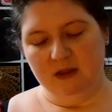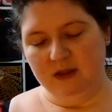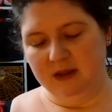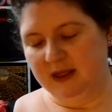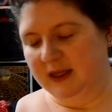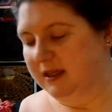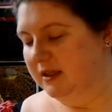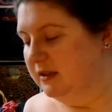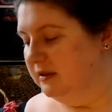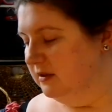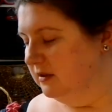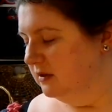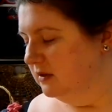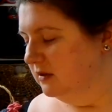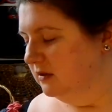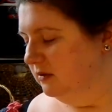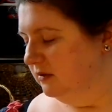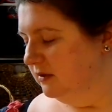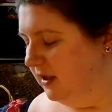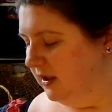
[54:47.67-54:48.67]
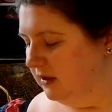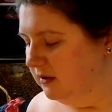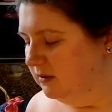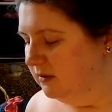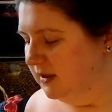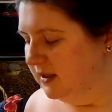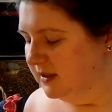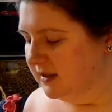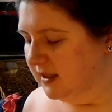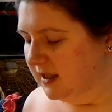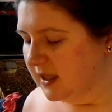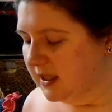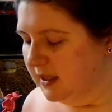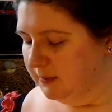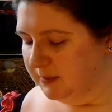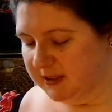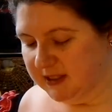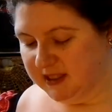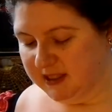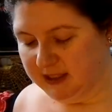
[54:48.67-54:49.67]
And although, as I
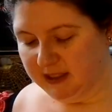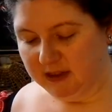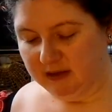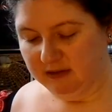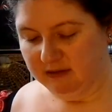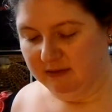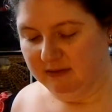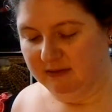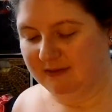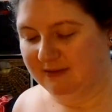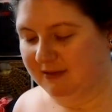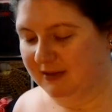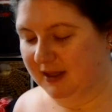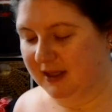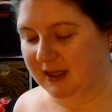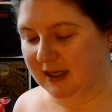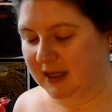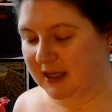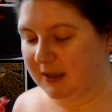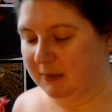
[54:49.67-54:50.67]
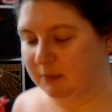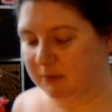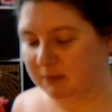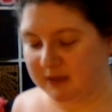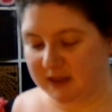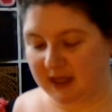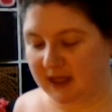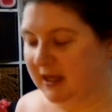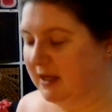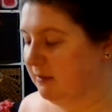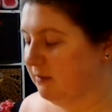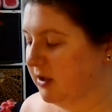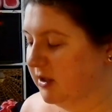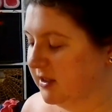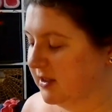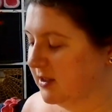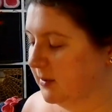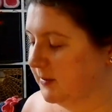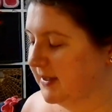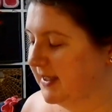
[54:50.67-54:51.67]
keep saying, and I keep saying I'm going
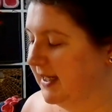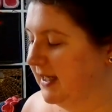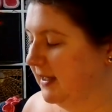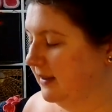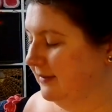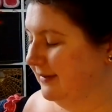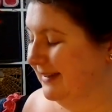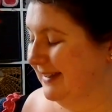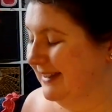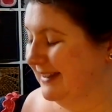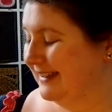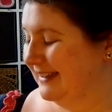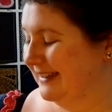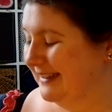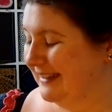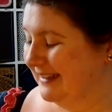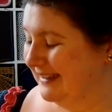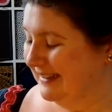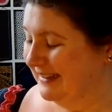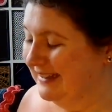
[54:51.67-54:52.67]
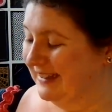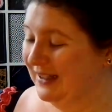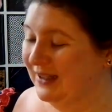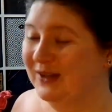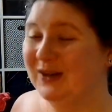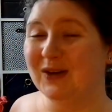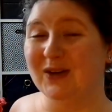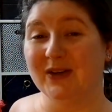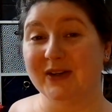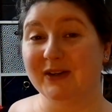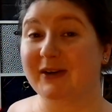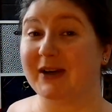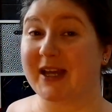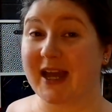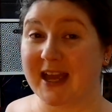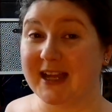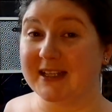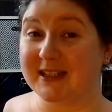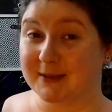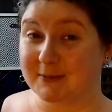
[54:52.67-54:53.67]
to stop saying, although I
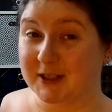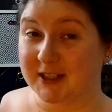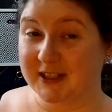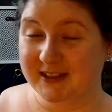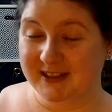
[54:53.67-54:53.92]
hate summer,